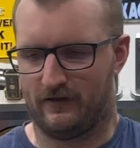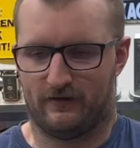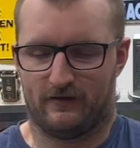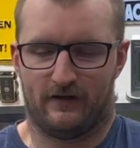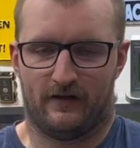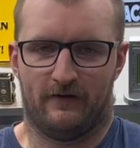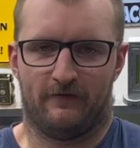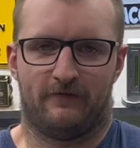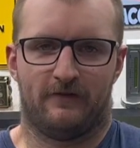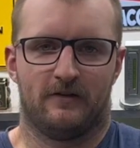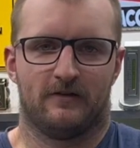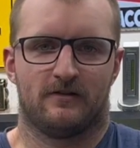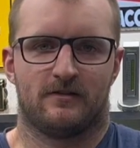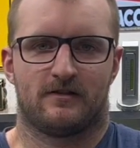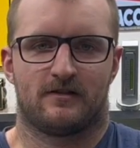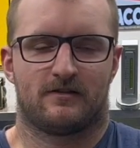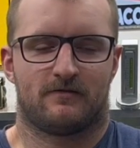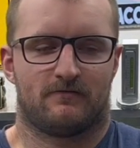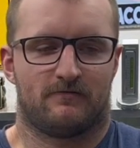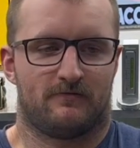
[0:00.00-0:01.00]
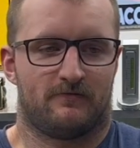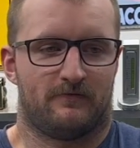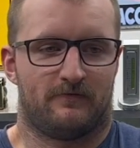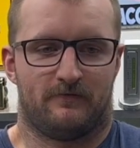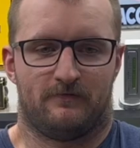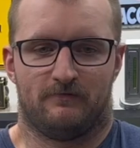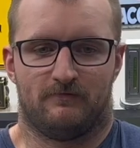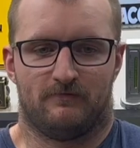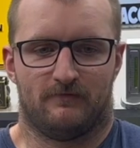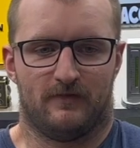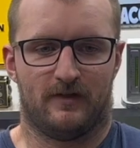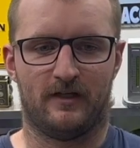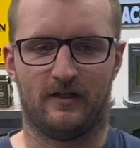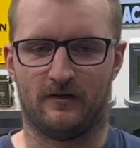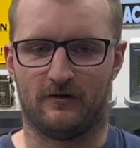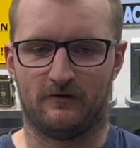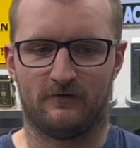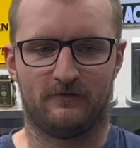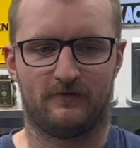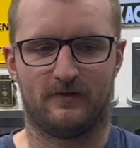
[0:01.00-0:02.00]
it feels
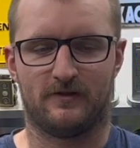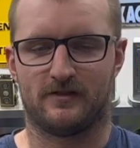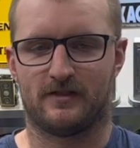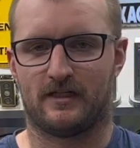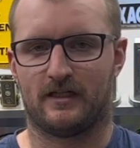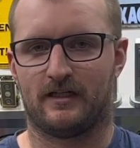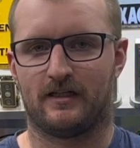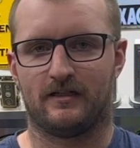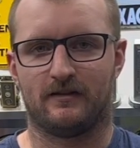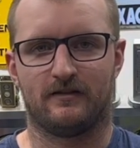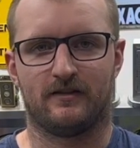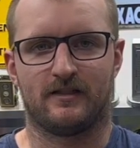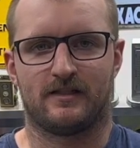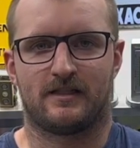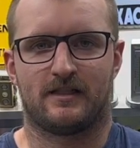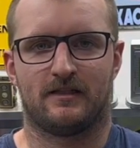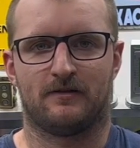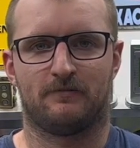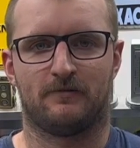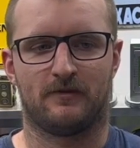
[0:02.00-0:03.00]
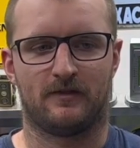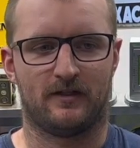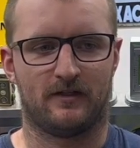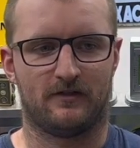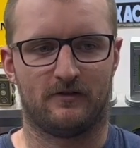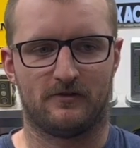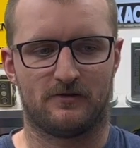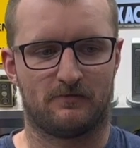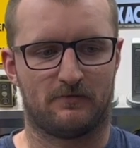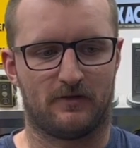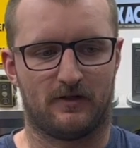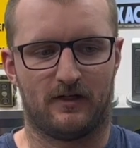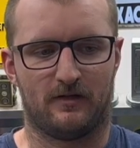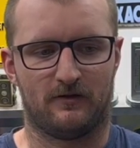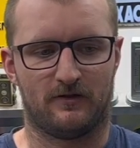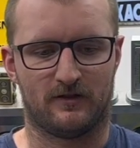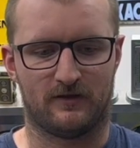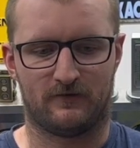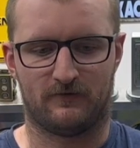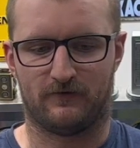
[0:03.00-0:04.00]
like it gets up and goes pretty
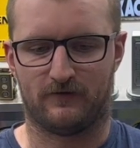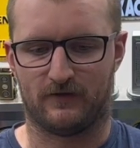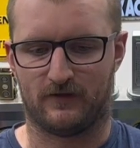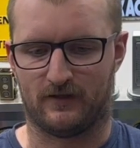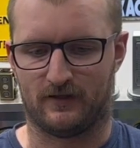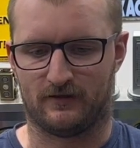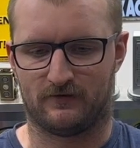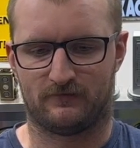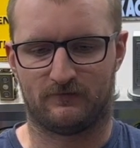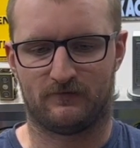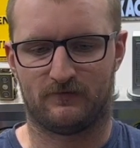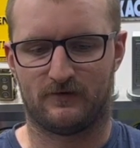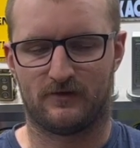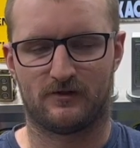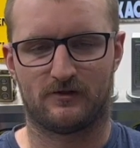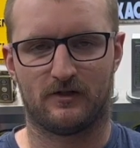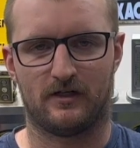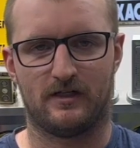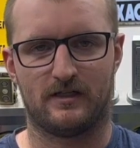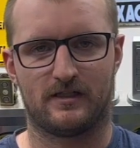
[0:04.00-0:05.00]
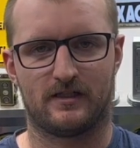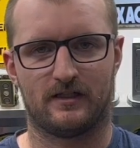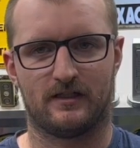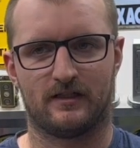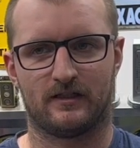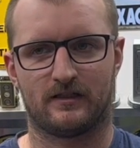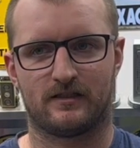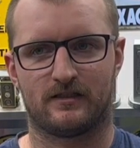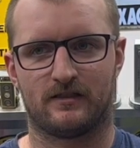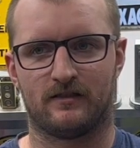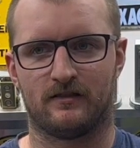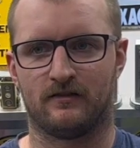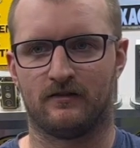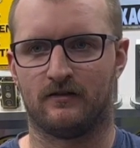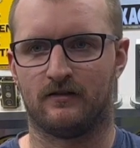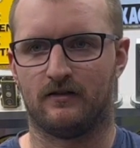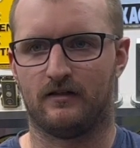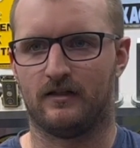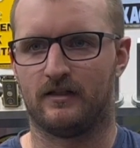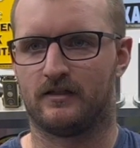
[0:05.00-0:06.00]
good for a straight 6,
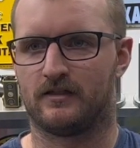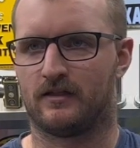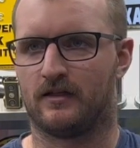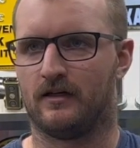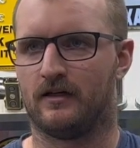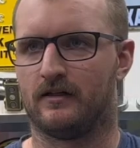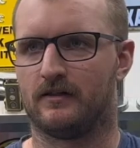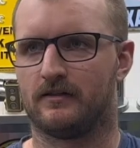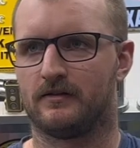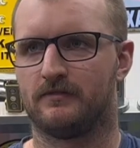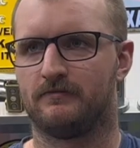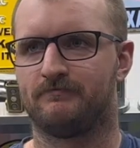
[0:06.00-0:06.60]
and it's got,